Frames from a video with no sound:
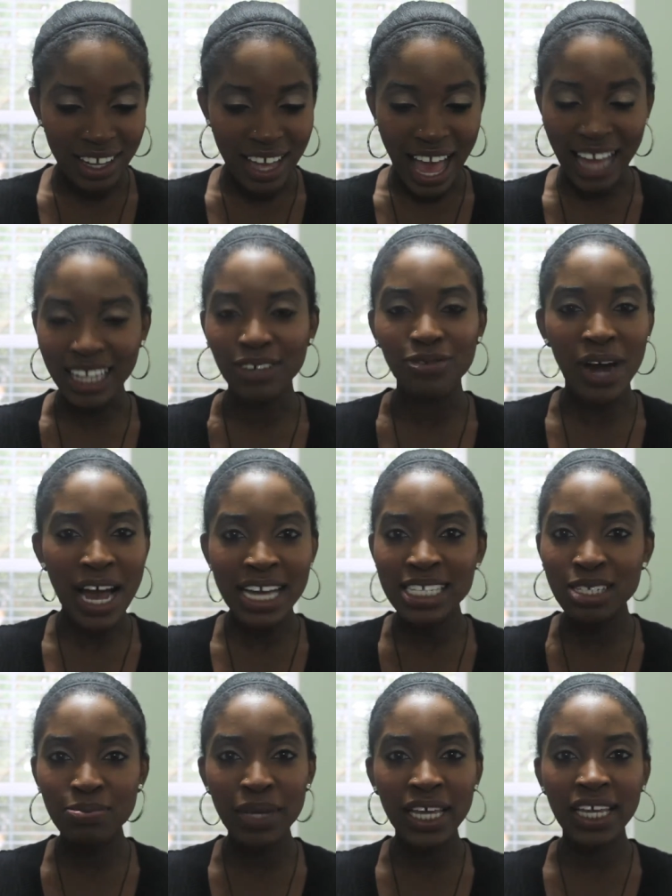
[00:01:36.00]
Aly
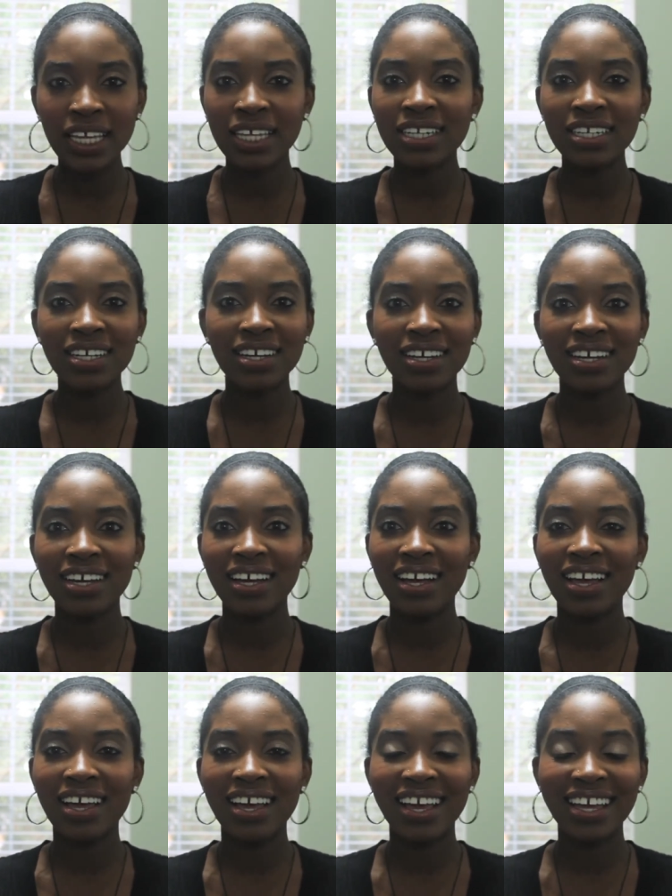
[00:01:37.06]
Raisman
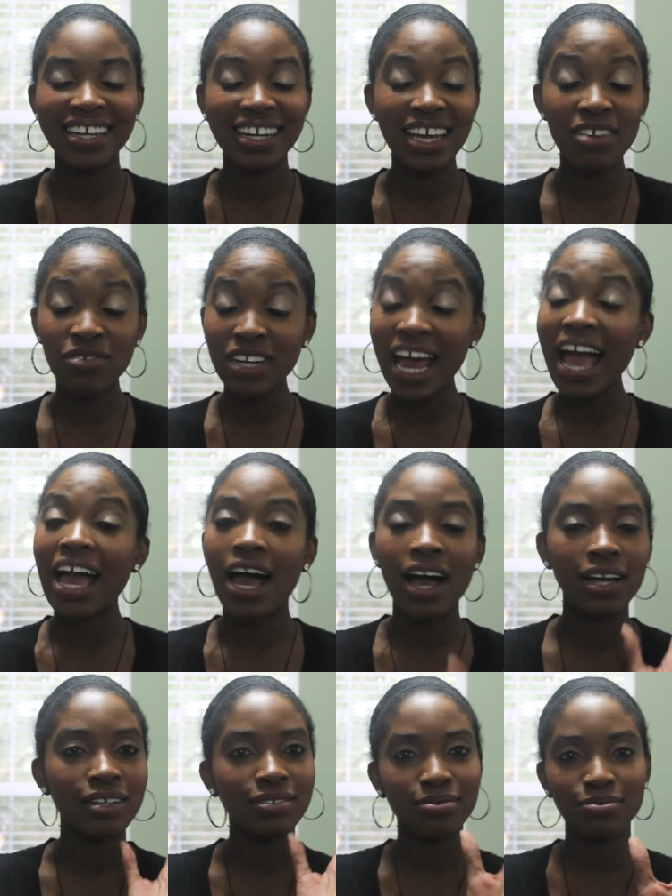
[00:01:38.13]
and even I,
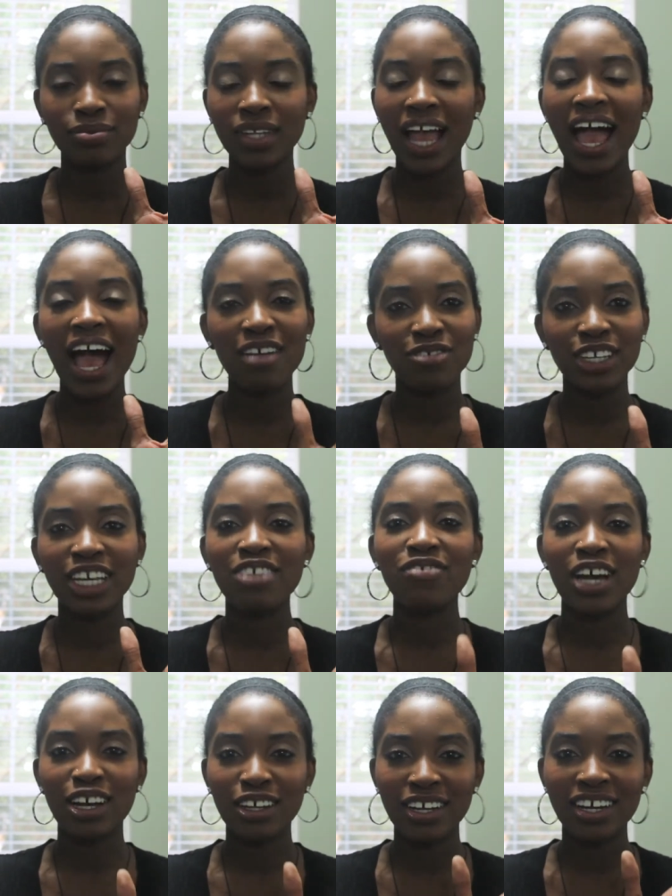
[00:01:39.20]
I, I have to give
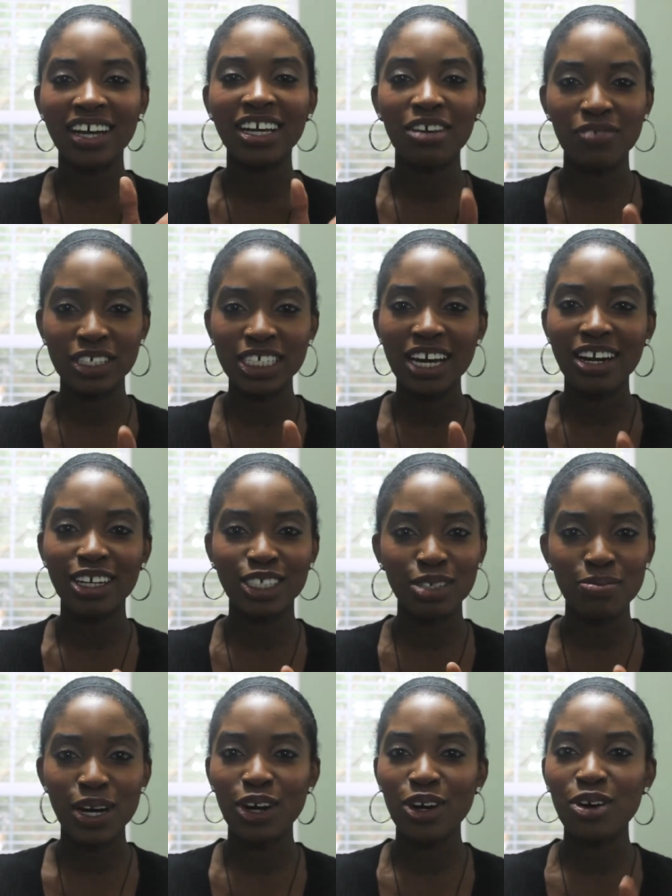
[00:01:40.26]
out I give a shout out to
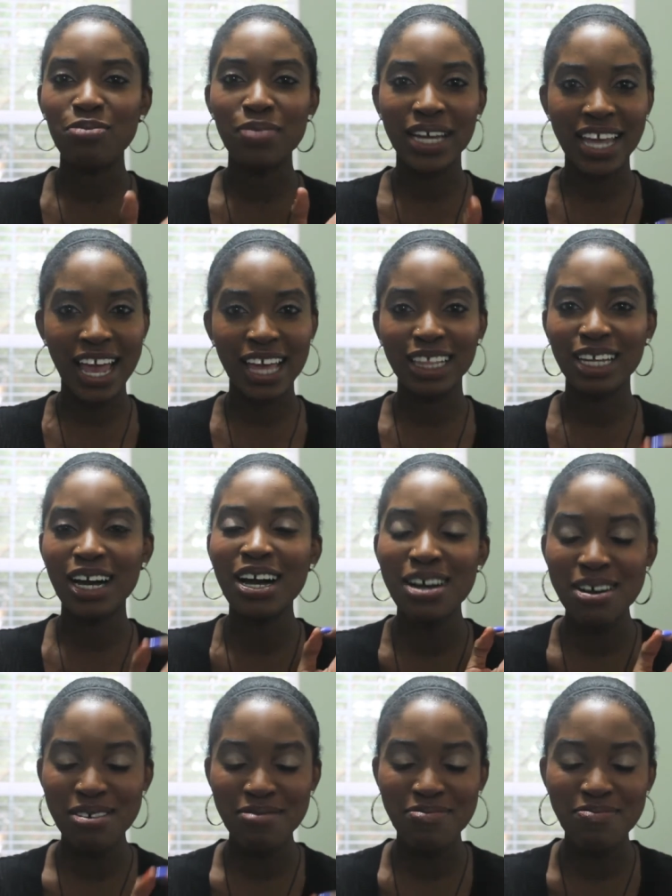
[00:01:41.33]
my girl
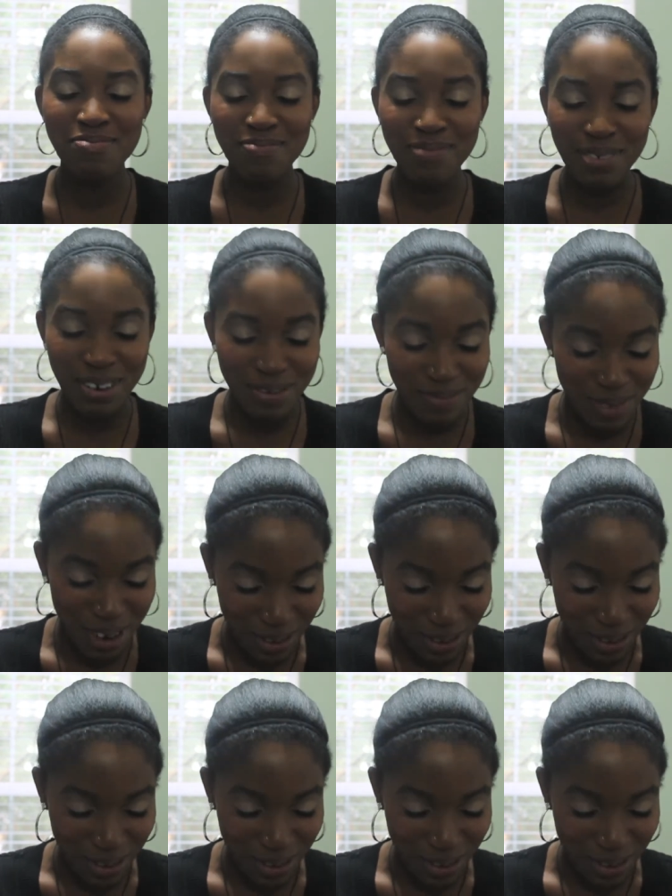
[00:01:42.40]
McKayla